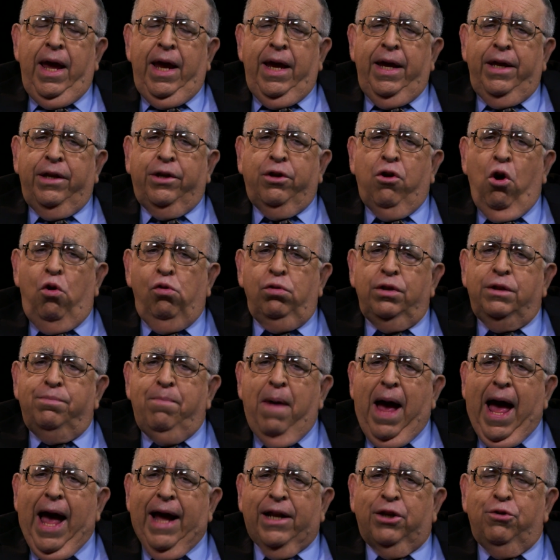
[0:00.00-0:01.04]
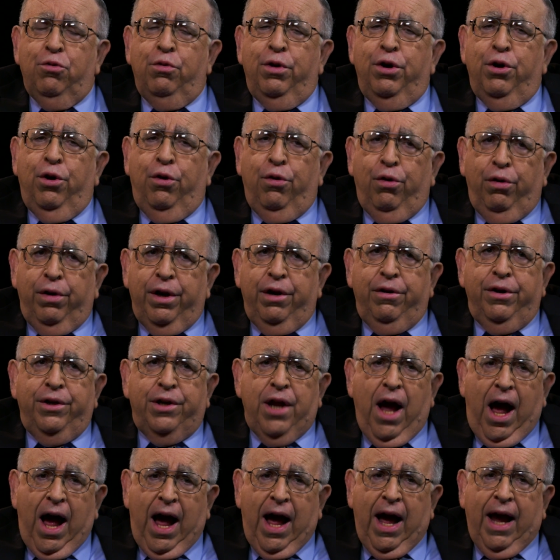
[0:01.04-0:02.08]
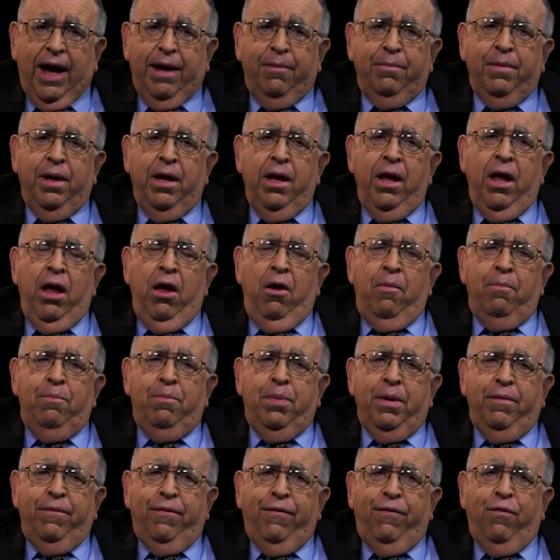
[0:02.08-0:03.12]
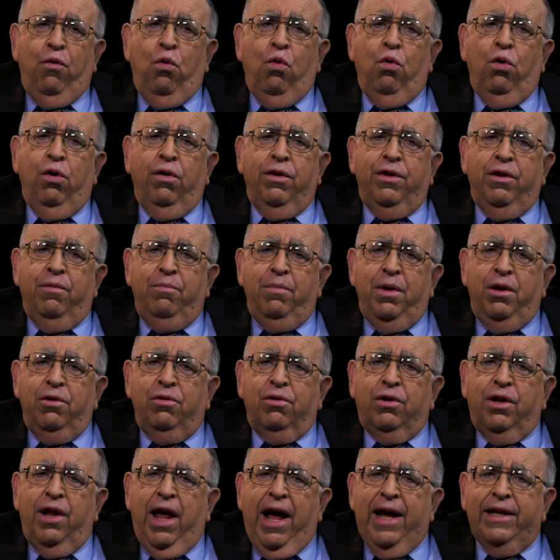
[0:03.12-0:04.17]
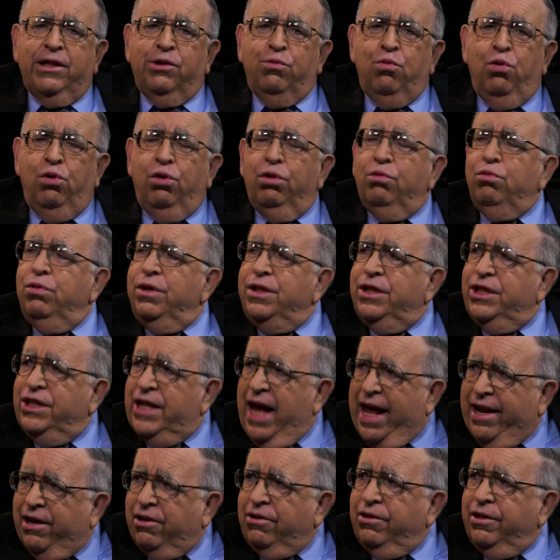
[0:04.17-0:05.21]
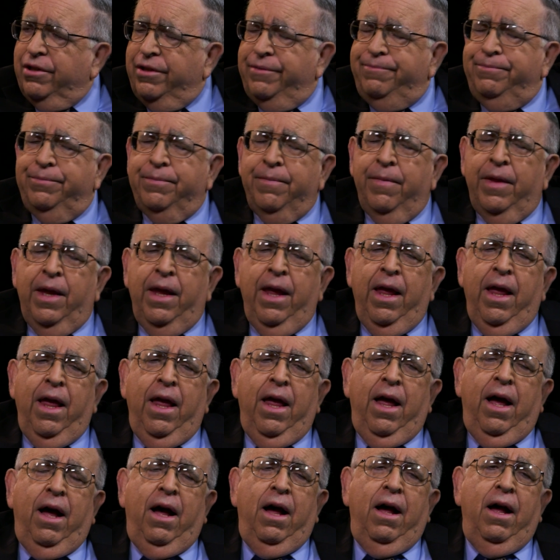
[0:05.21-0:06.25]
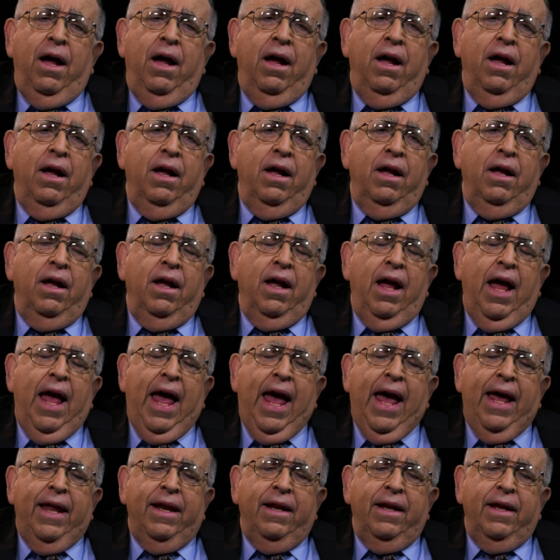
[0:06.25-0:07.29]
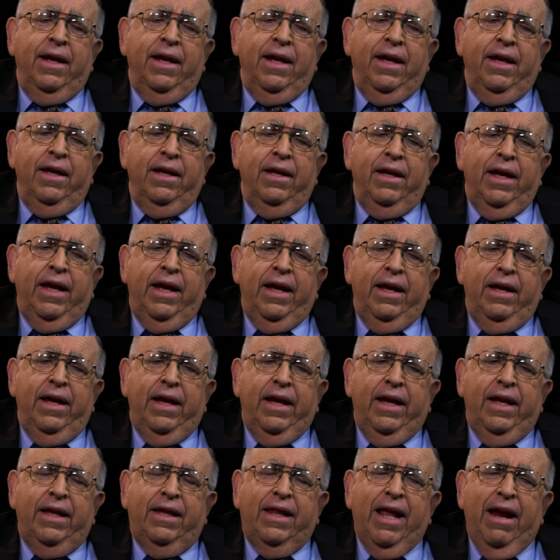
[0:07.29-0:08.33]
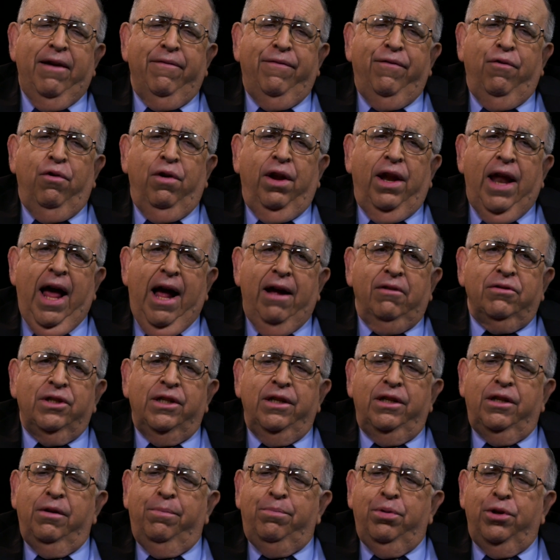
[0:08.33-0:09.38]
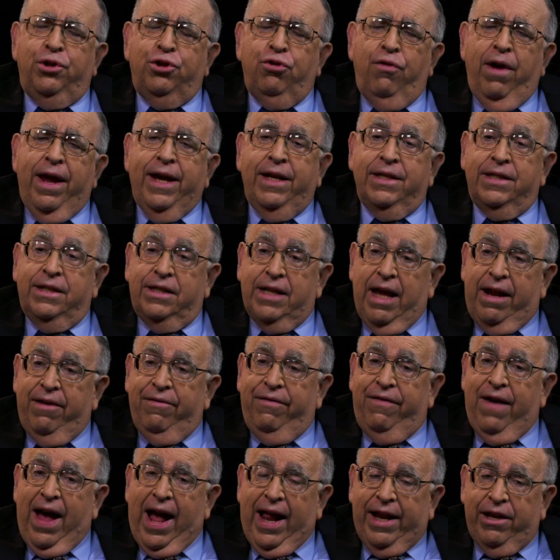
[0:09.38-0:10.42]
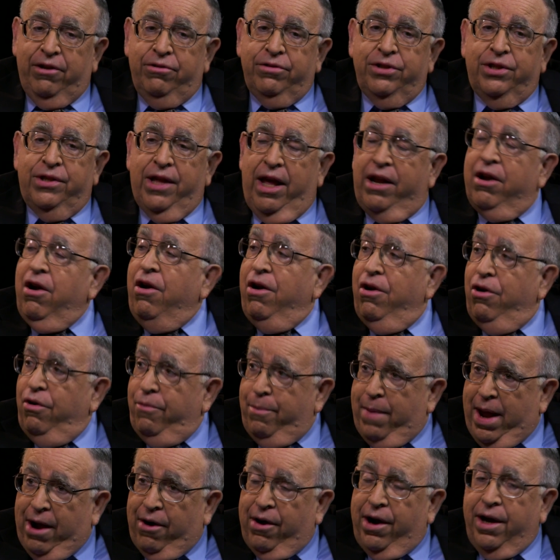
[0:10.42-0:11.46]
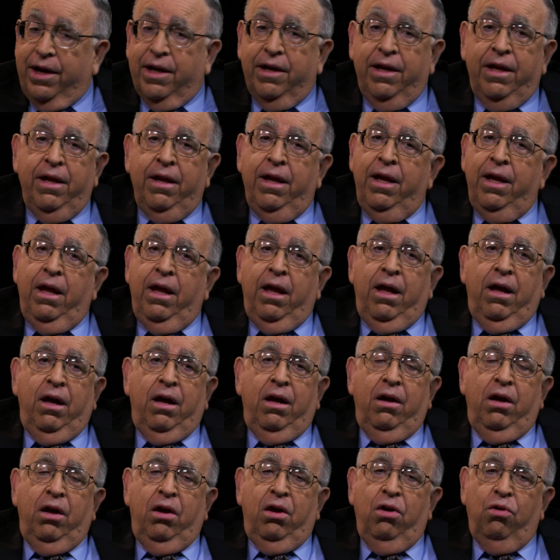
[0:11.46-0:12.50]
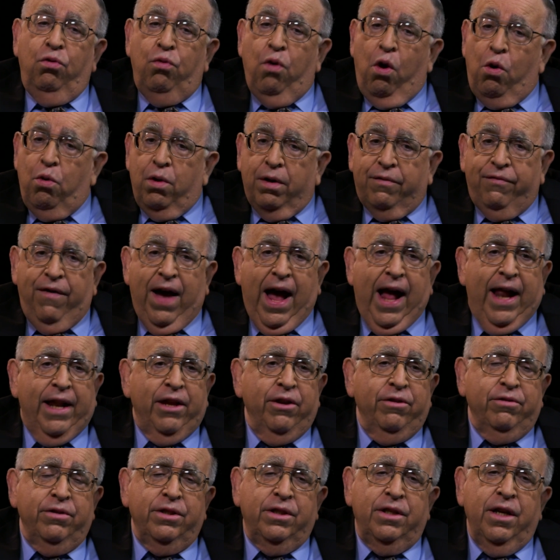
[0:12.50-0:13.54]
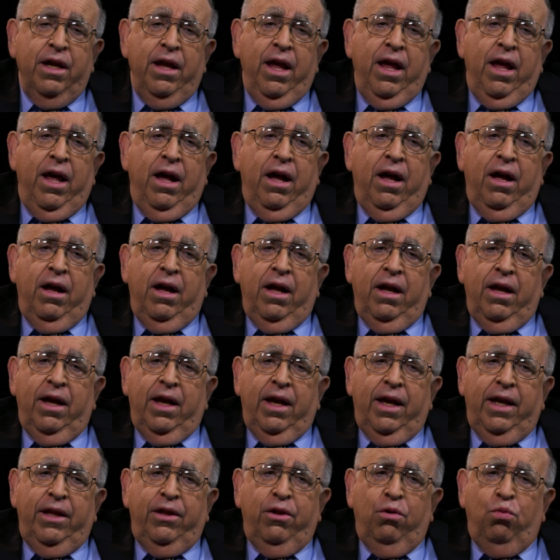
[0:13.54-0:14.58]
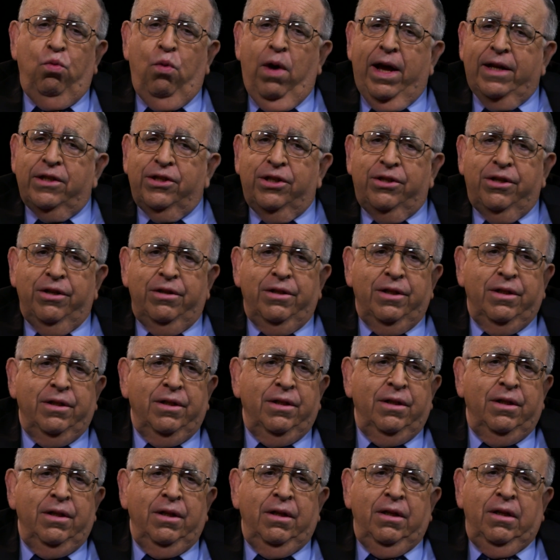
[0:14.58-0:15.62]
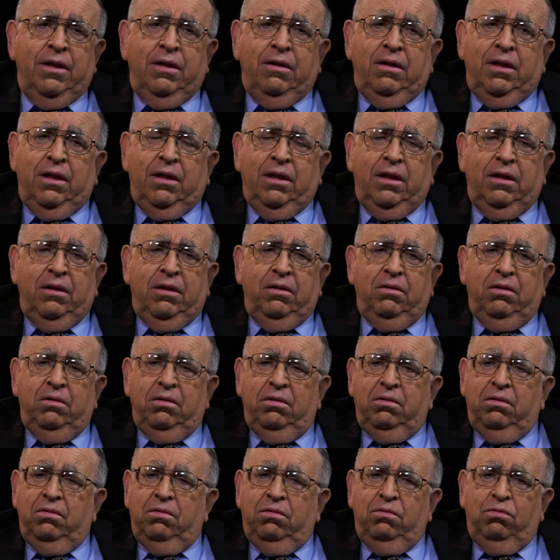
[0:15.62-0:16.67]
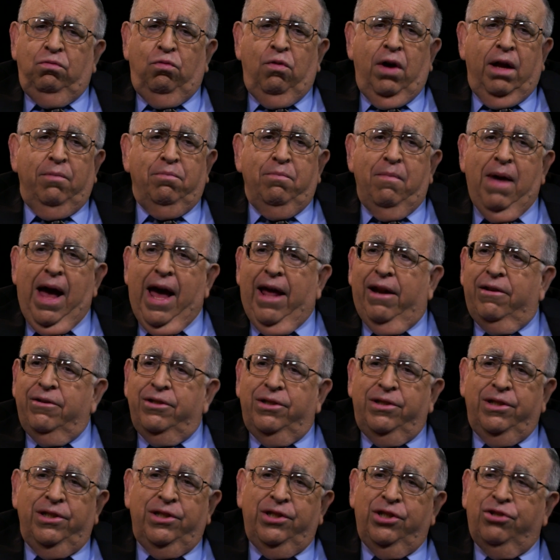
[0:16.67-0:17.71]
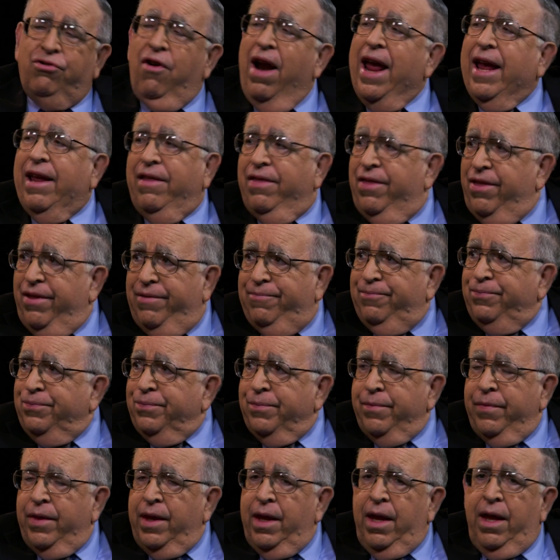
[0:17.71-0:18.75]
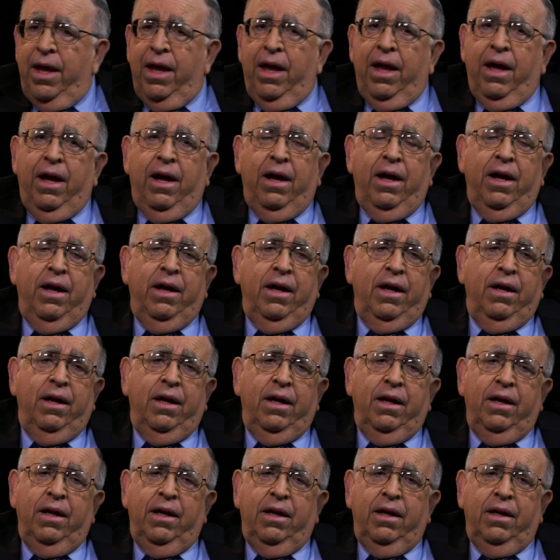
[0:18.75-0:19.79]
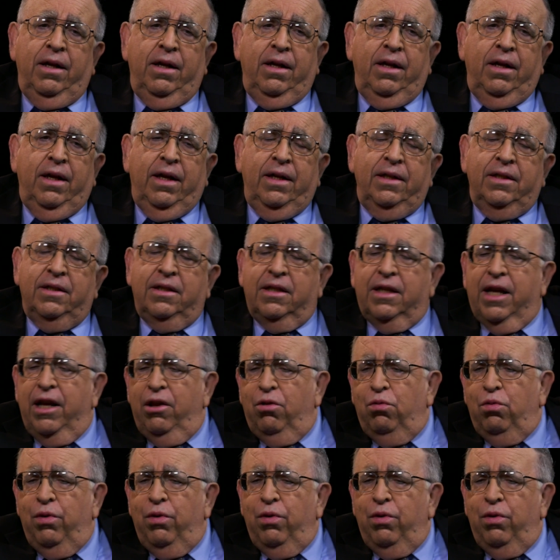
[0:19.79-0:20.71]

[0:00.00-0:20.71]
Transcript: it goes back to an earlier time before the middle-class world was settled. And it therefore allows it to portray a set of values that are Homeric, heroic values. In the Western, what matters is strength and skill